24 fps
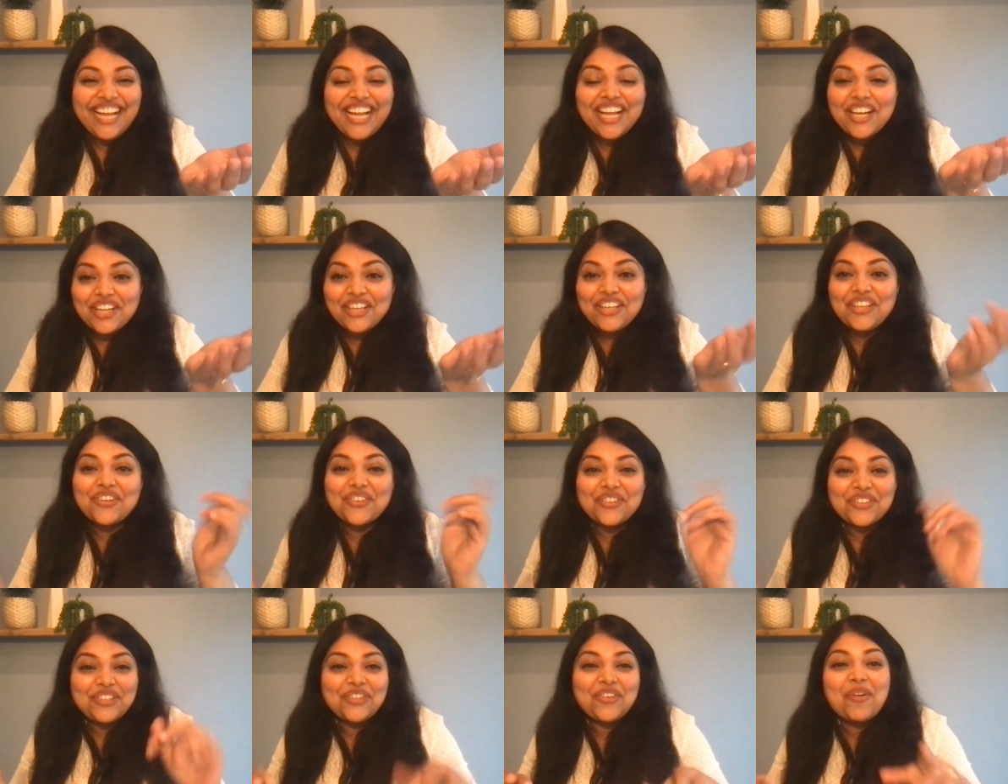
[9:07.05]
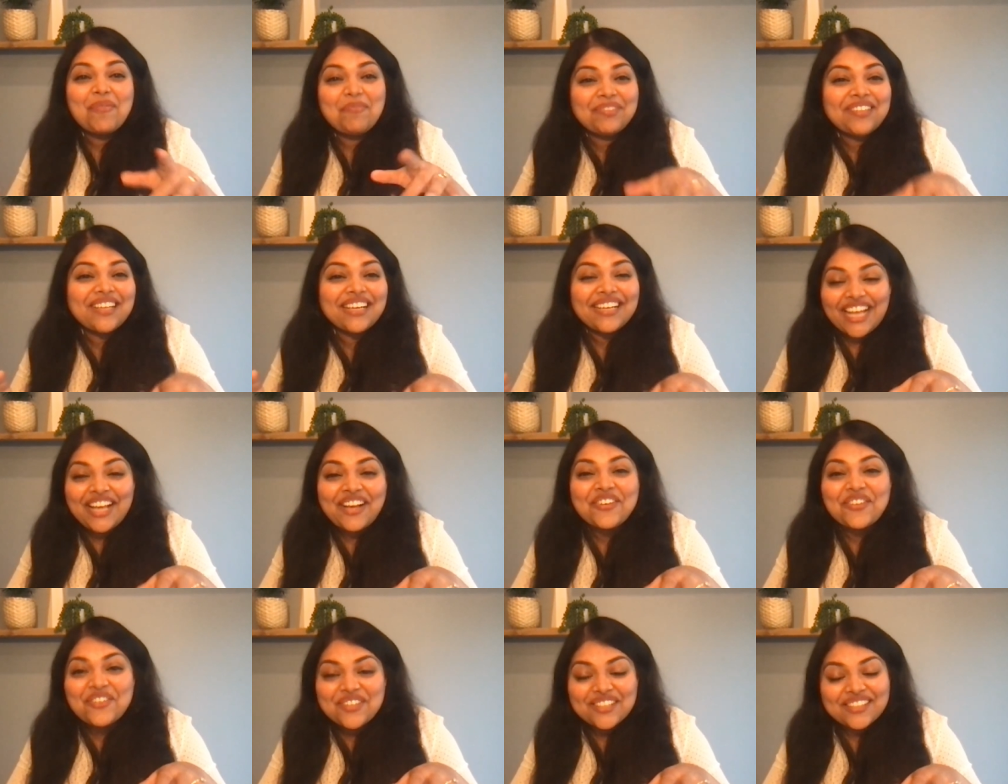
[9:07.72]

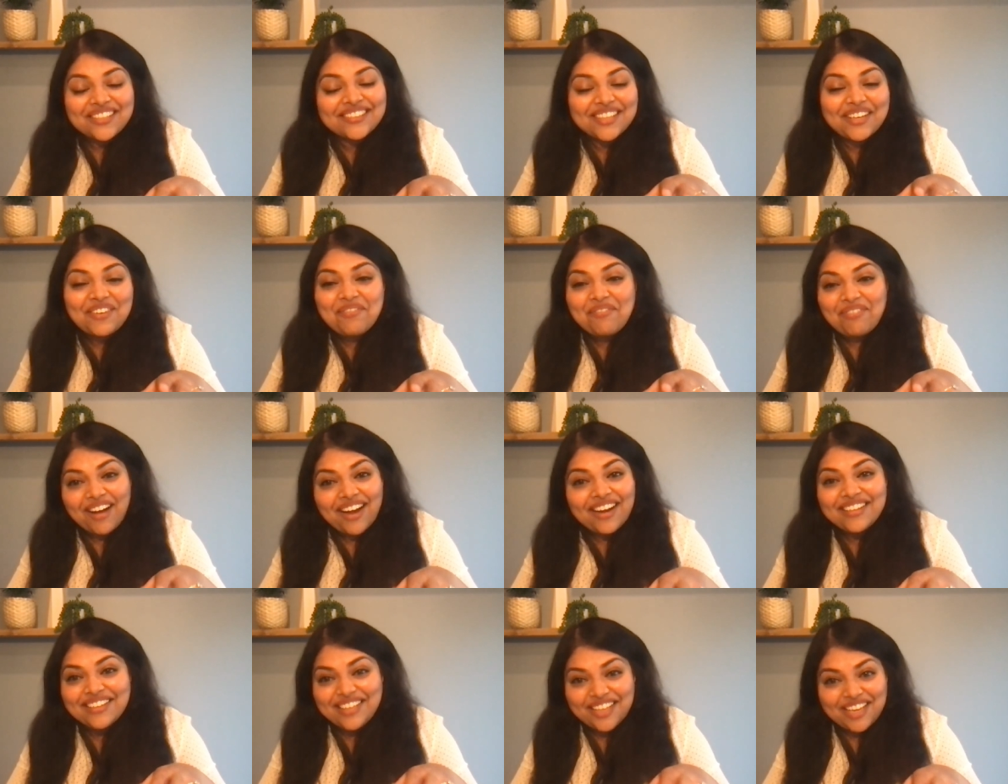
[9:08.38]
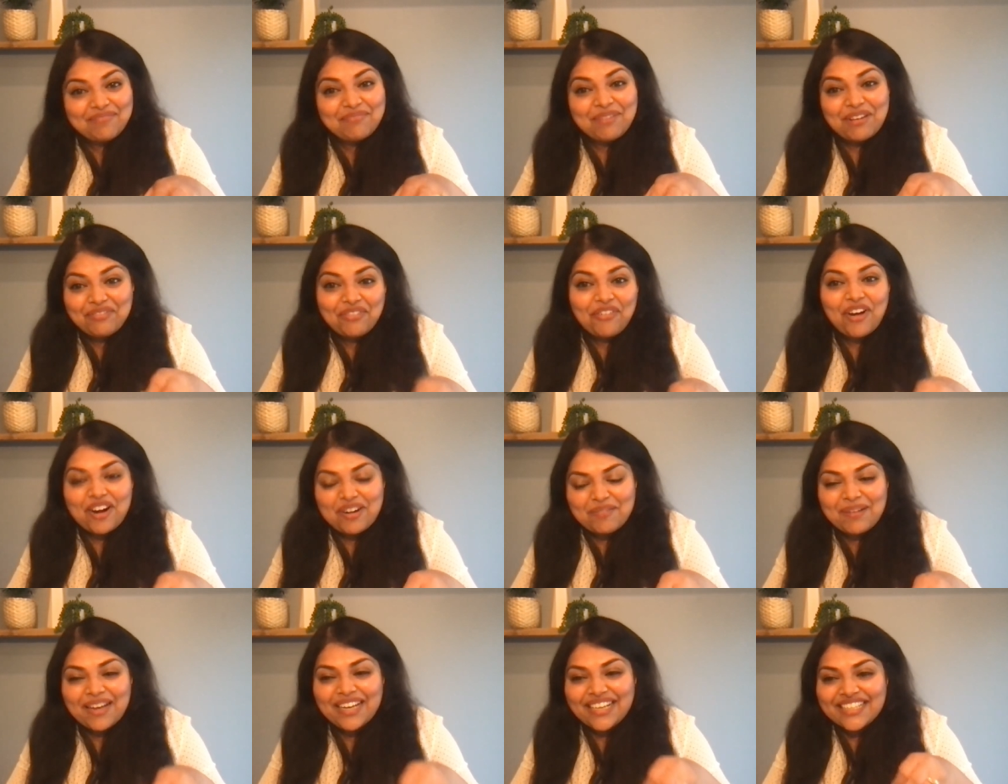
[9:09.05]
Googled it one day before
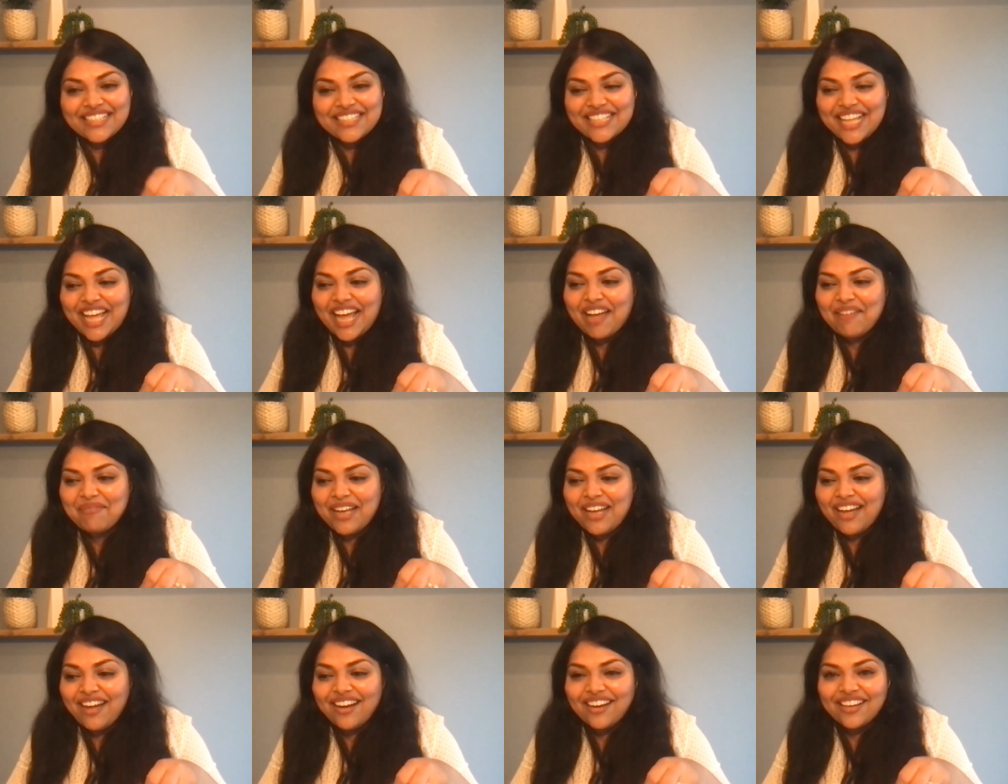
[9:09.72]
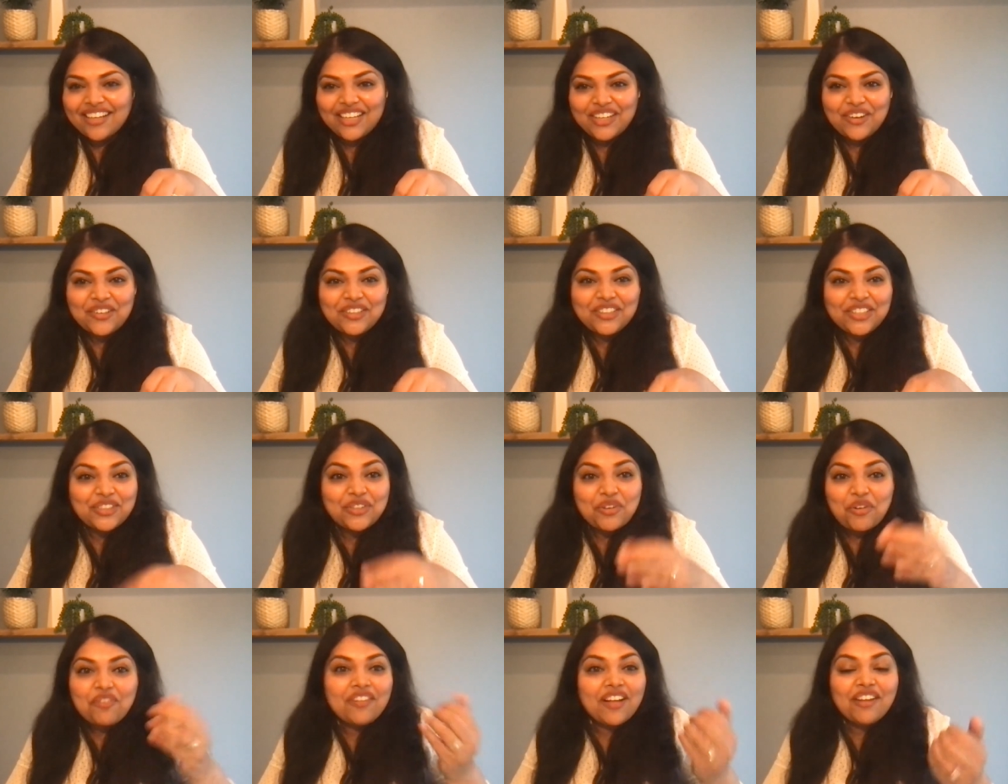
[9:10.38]
my exam, you know, the
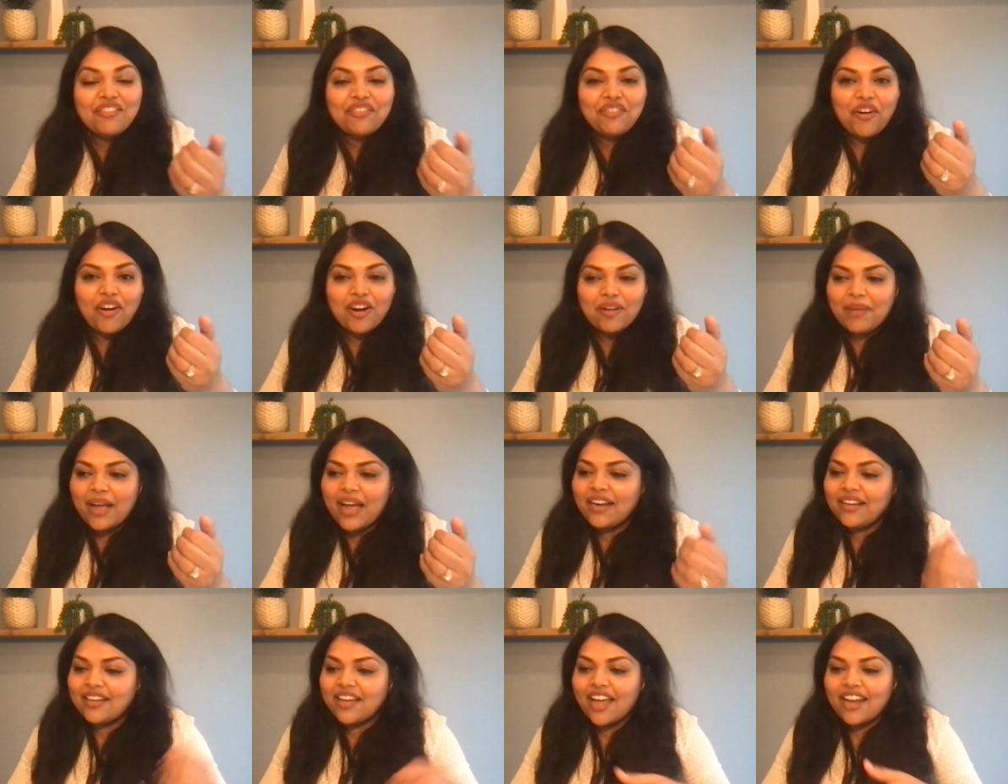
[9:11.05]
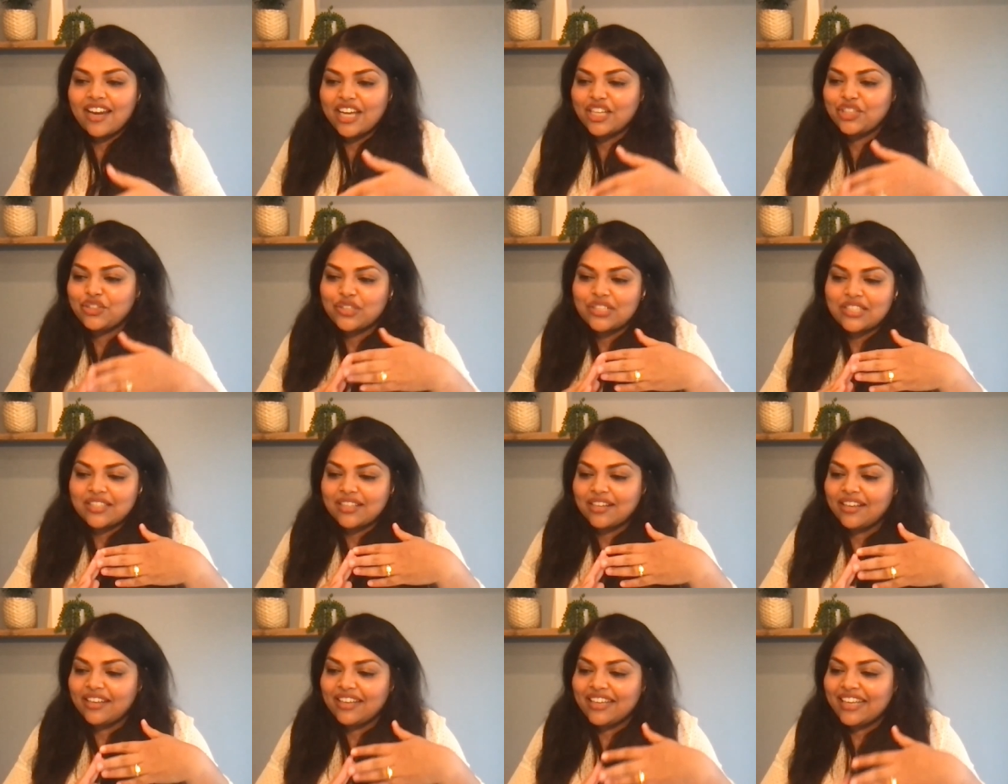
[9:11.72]
TOEFL format, and I just
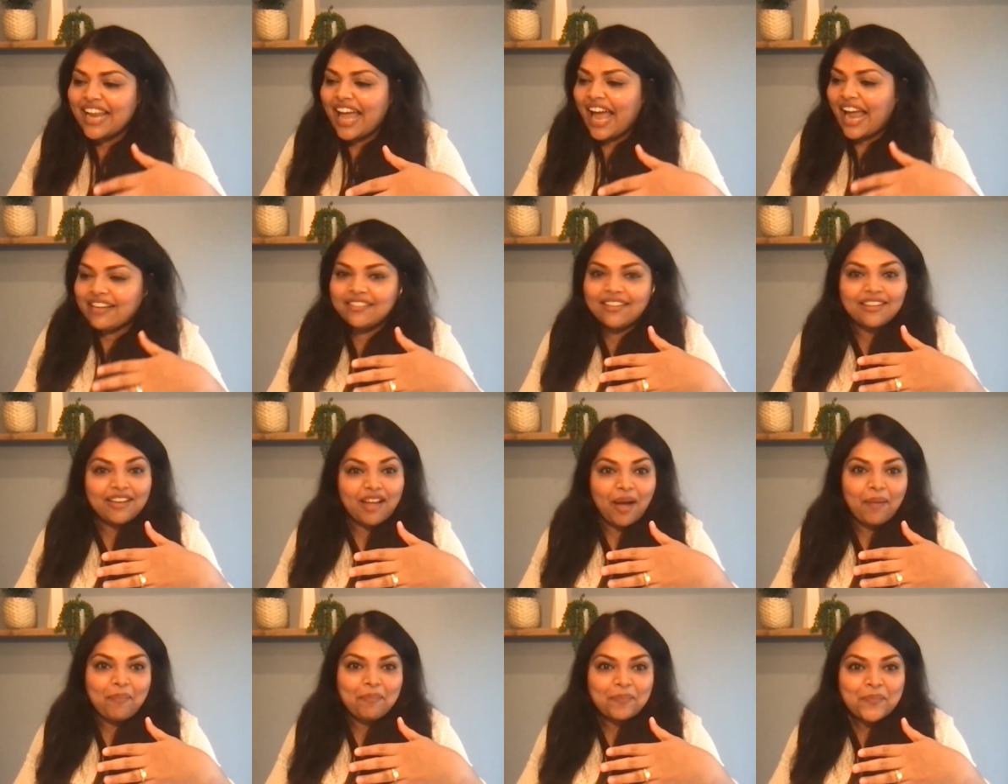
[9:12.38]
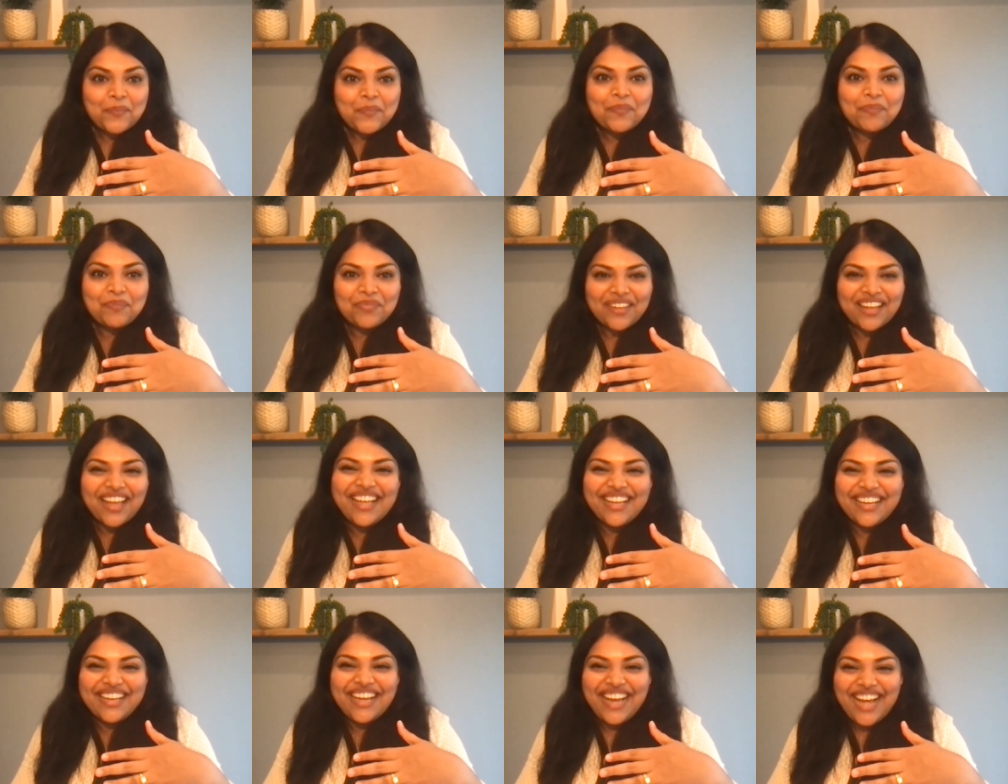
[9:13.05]
landed up
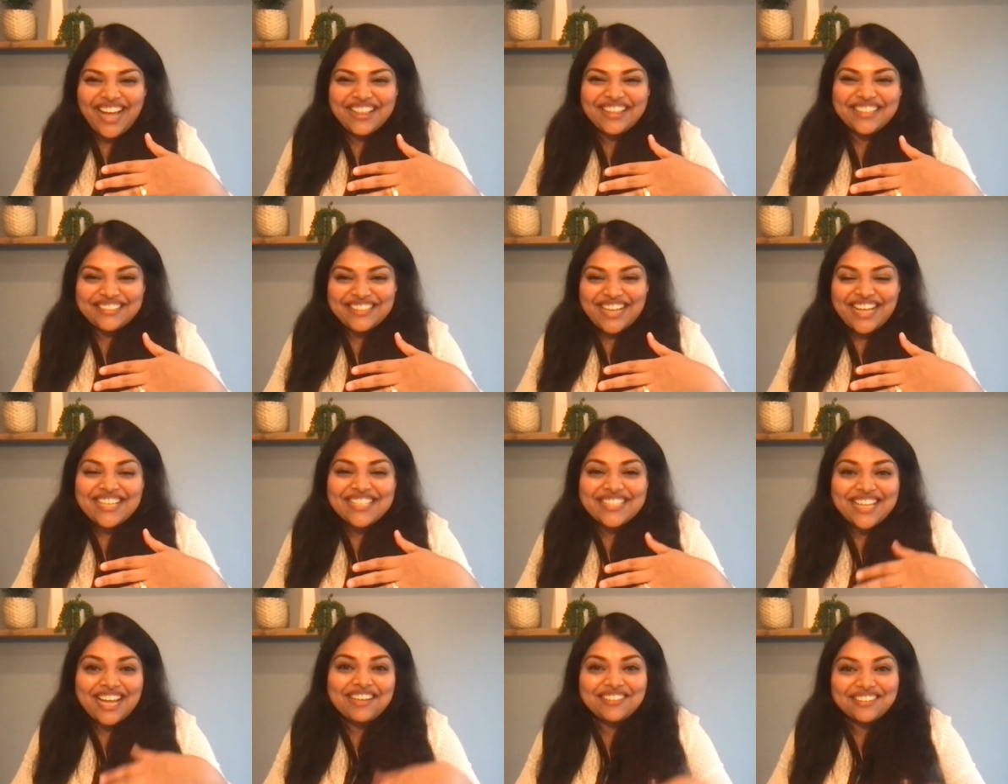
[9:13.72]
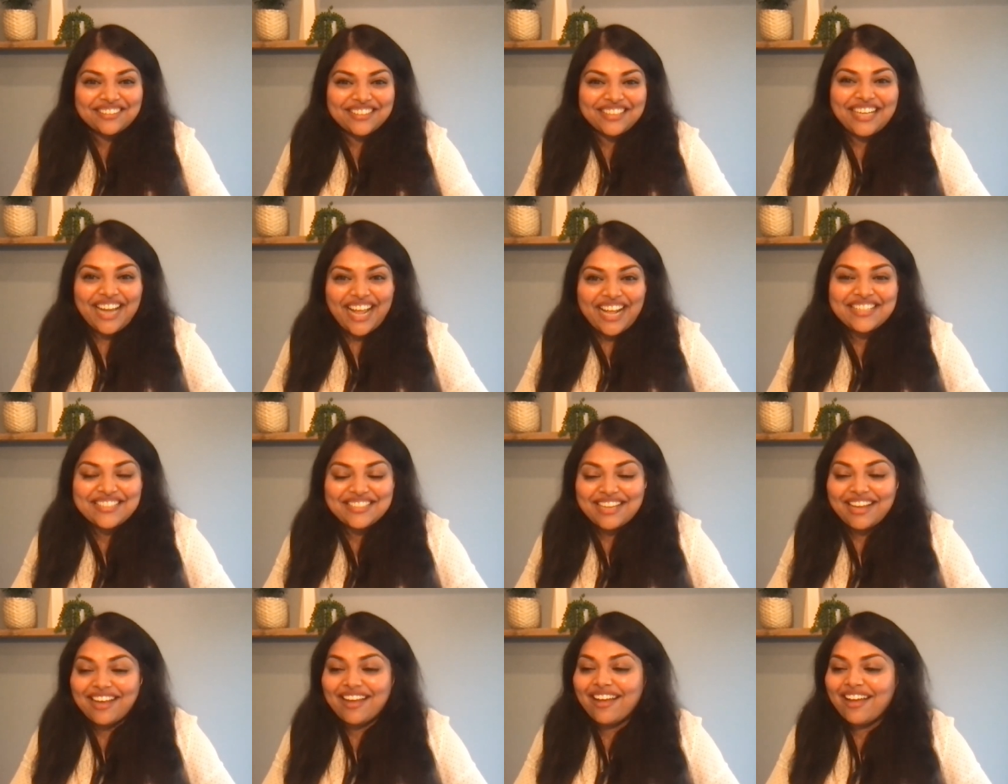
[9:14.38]
at the test center the next
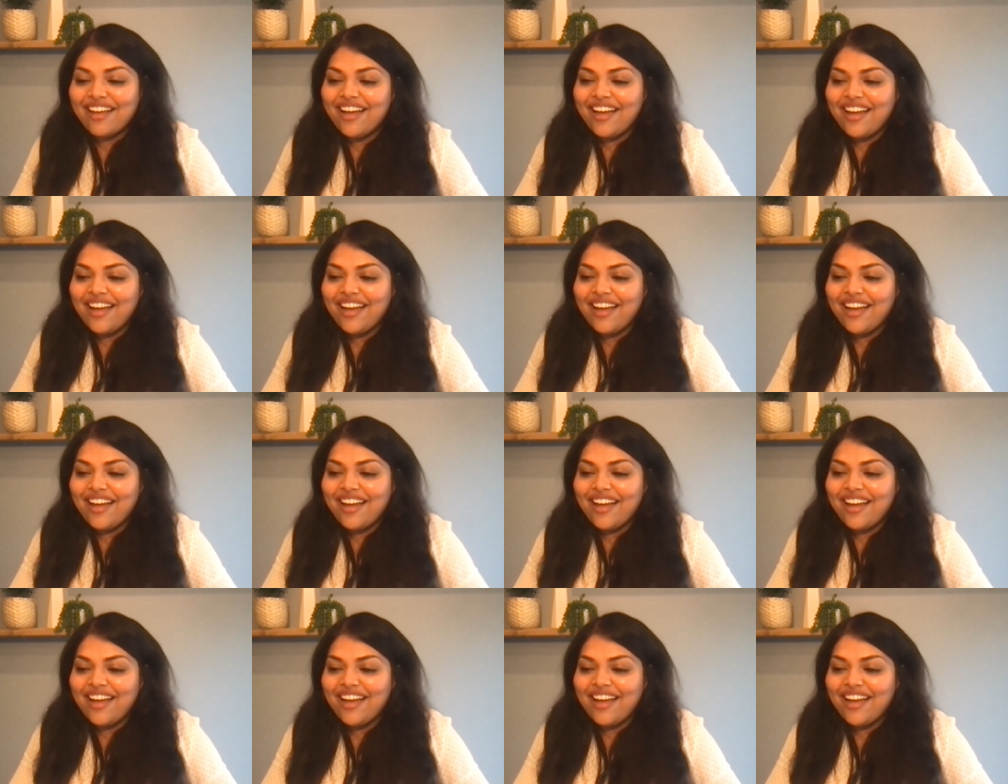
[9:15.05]
day.